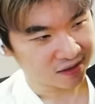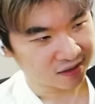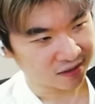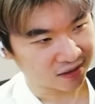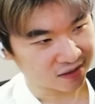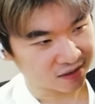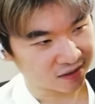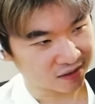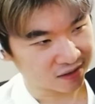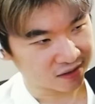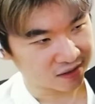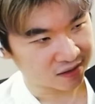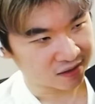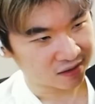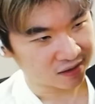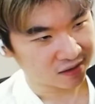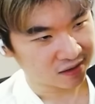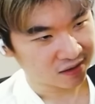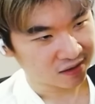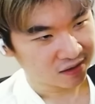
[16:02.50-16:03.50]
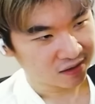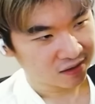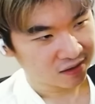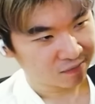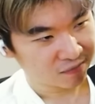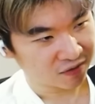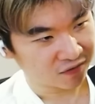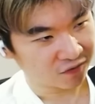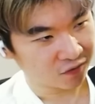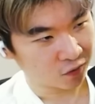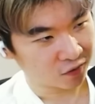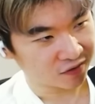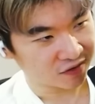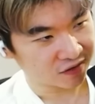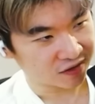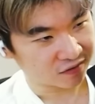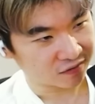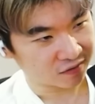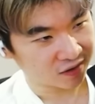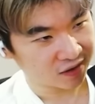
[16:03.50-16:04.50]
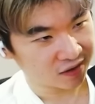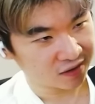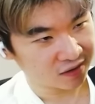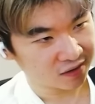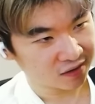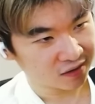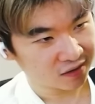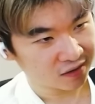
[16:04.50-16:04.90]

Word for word: see, let's see, let's see. Before this, right?